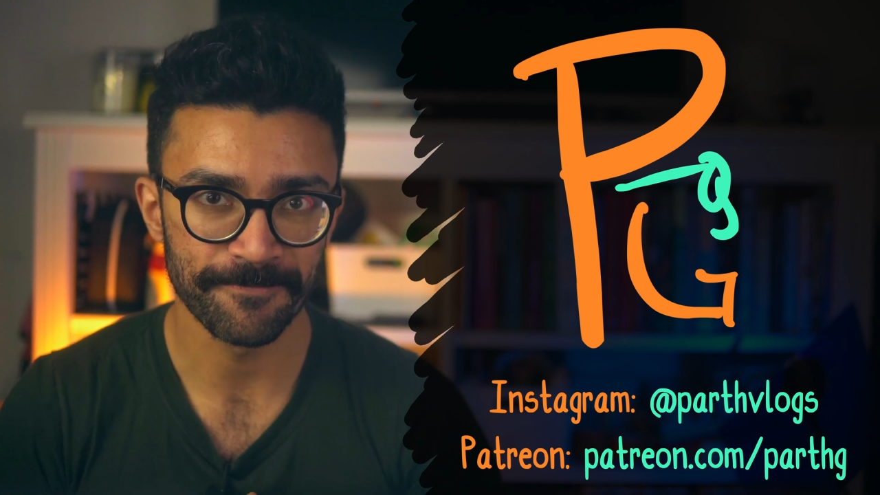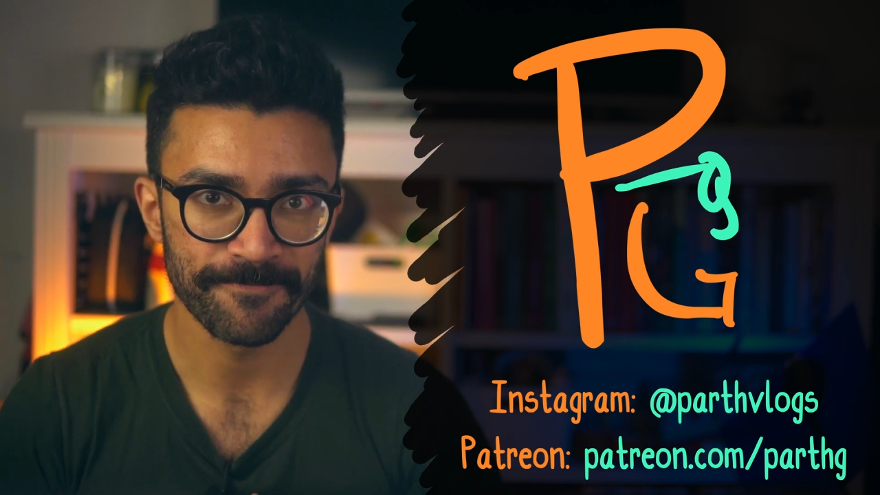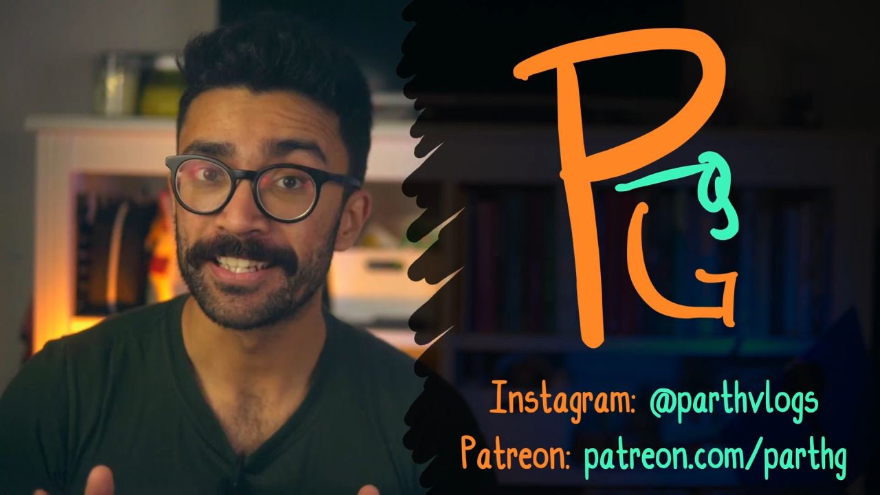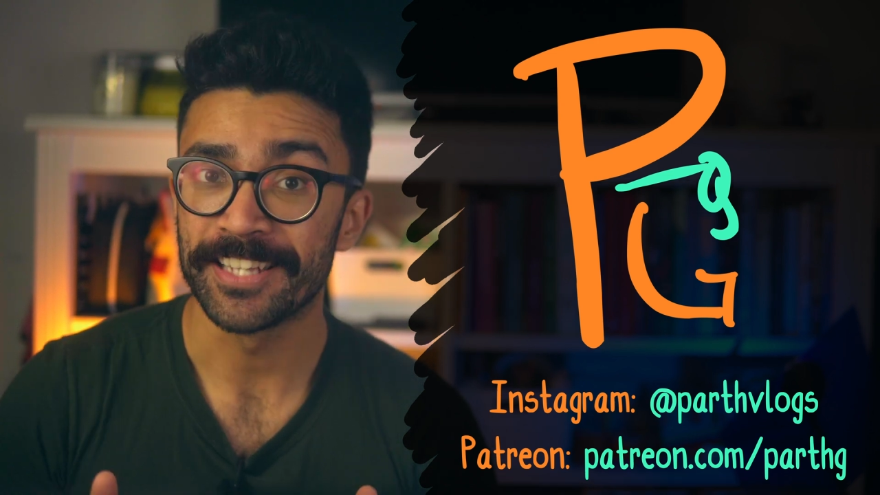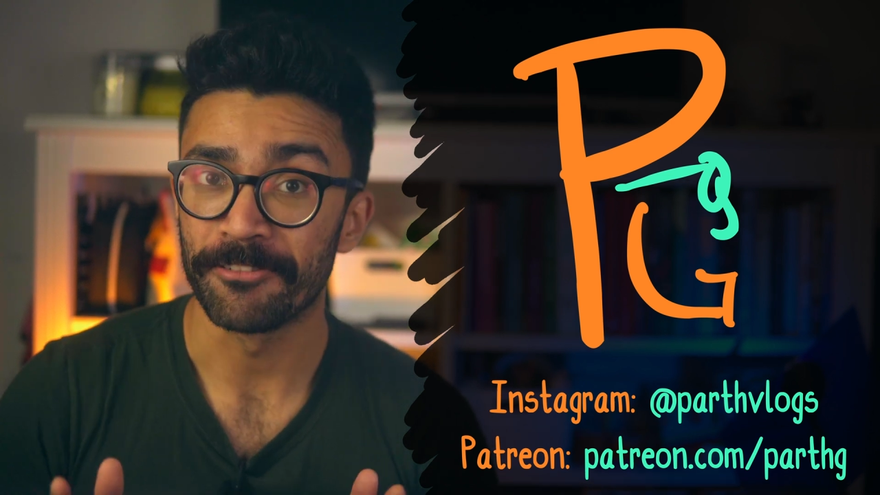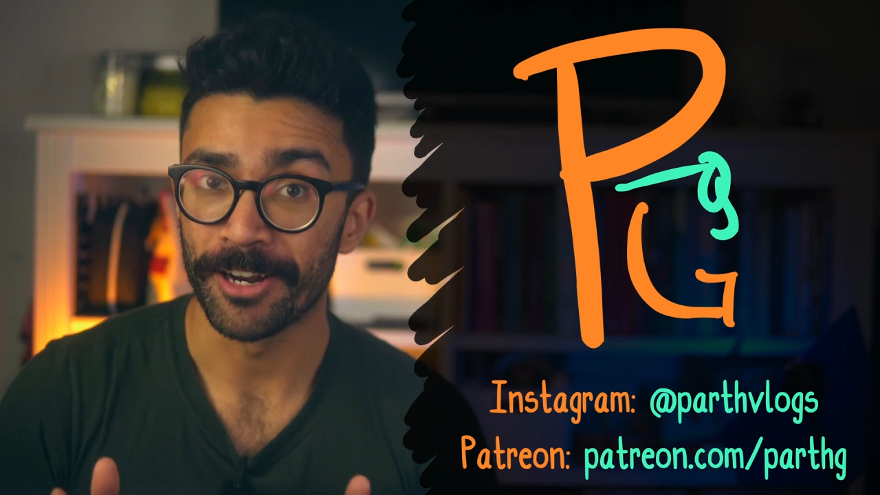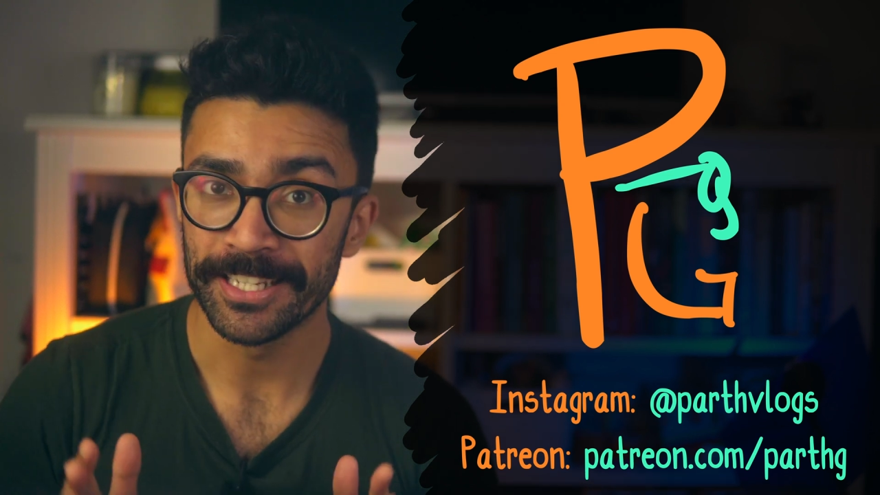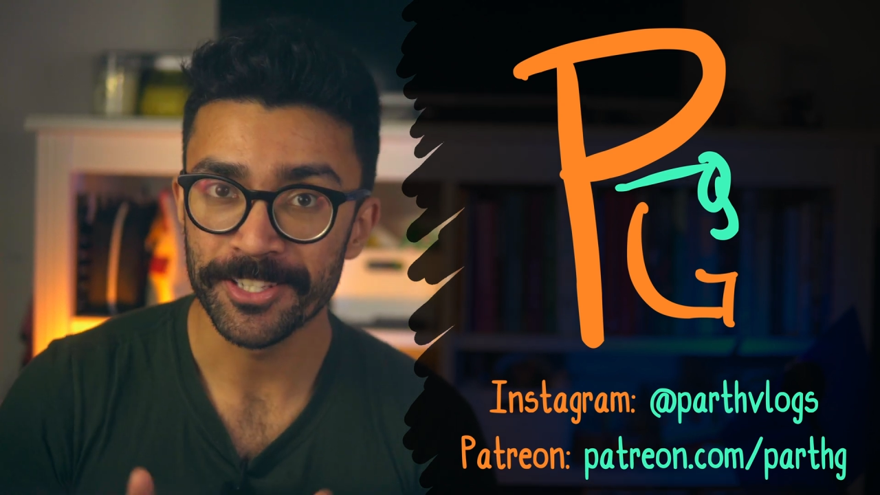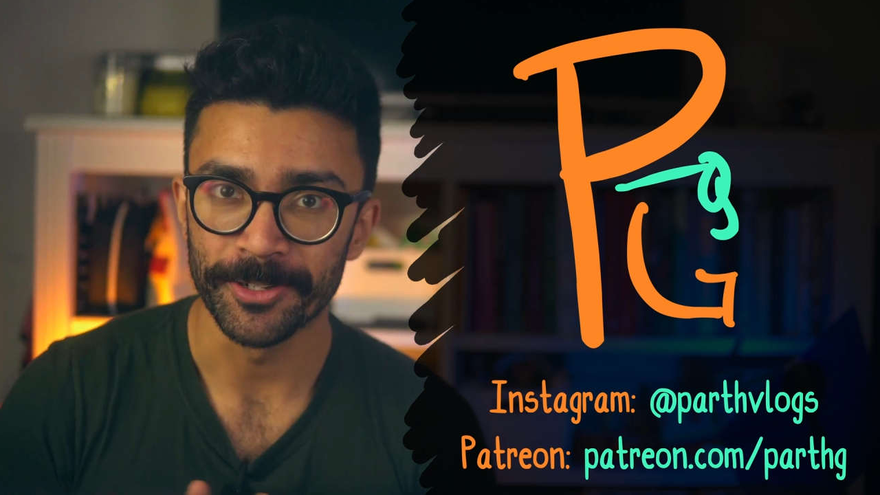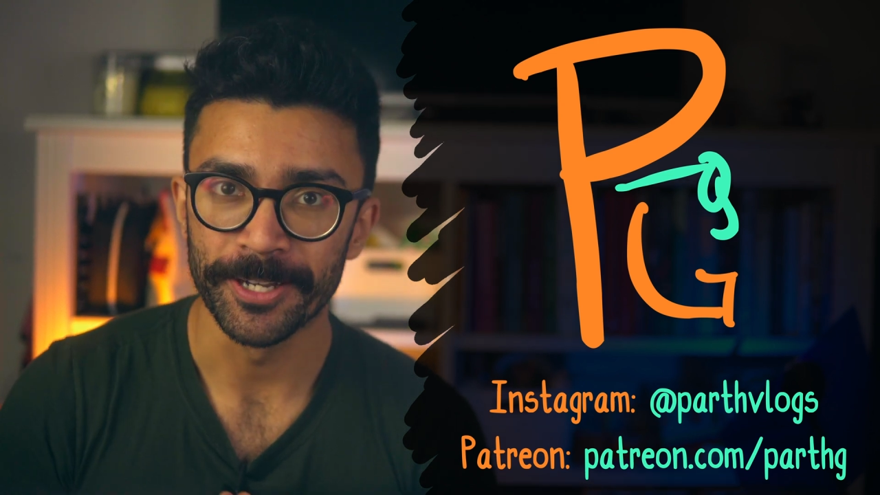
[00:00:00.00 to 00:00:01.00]
Let's get right
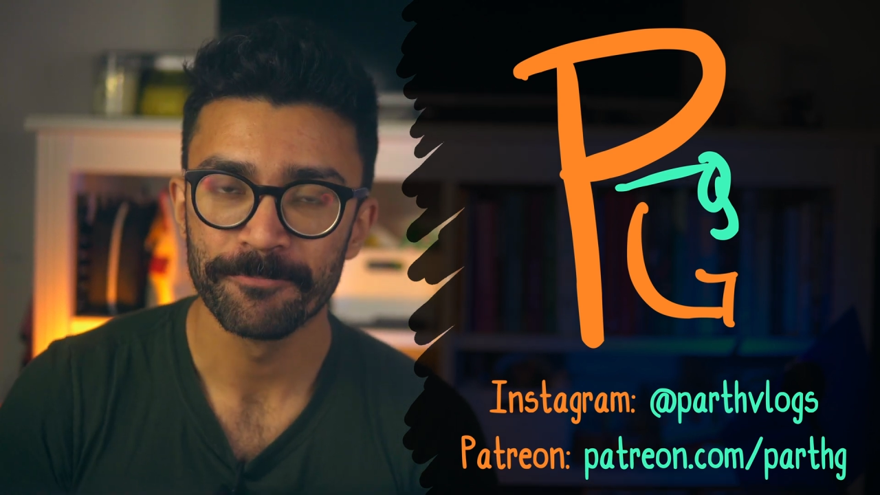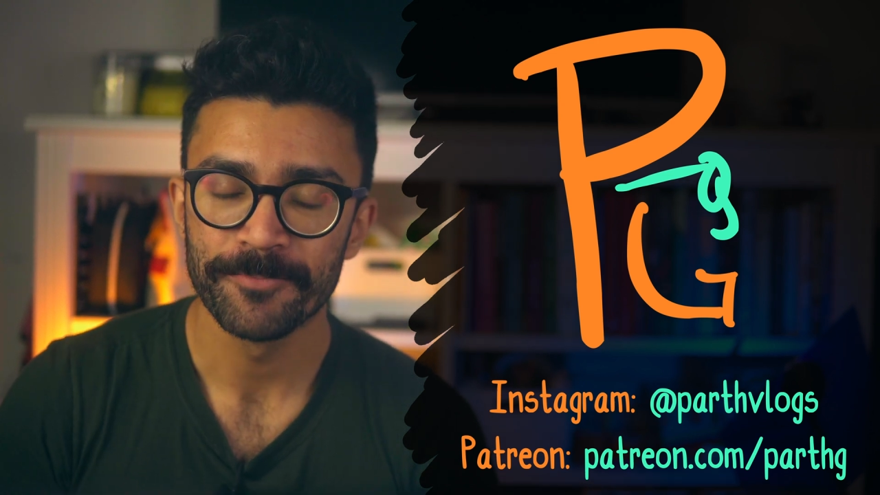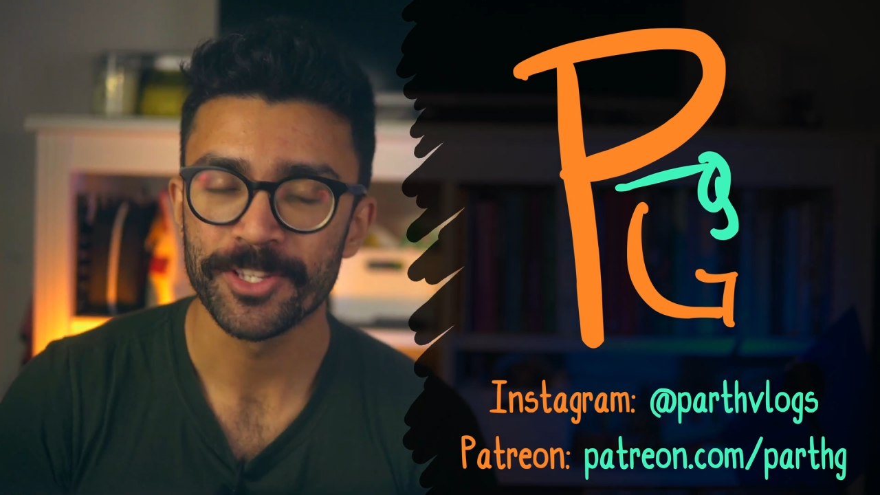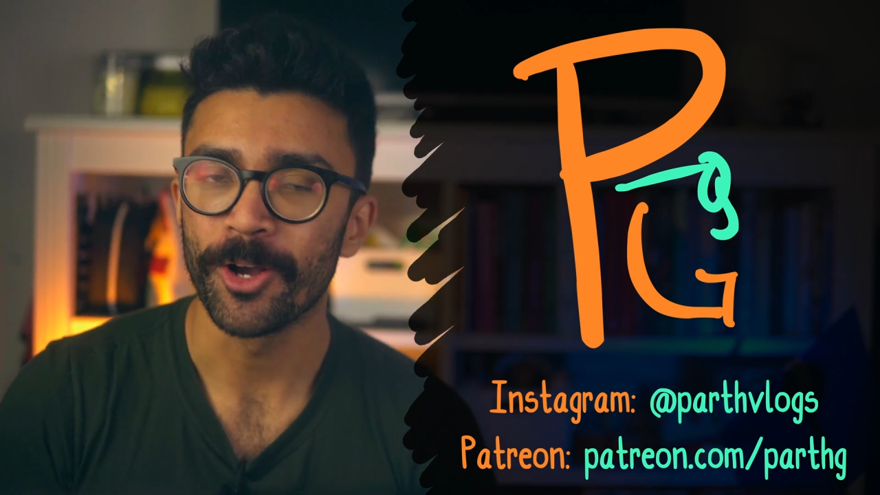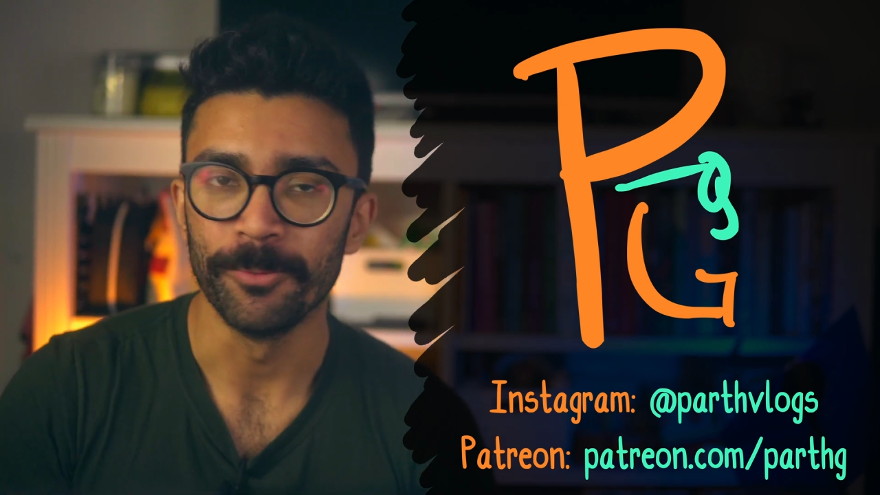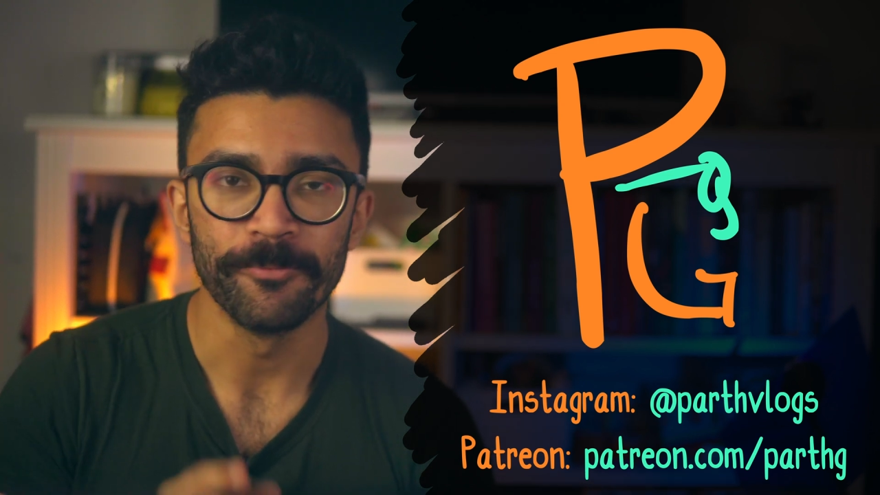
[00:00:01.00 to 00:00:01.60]
into it. So,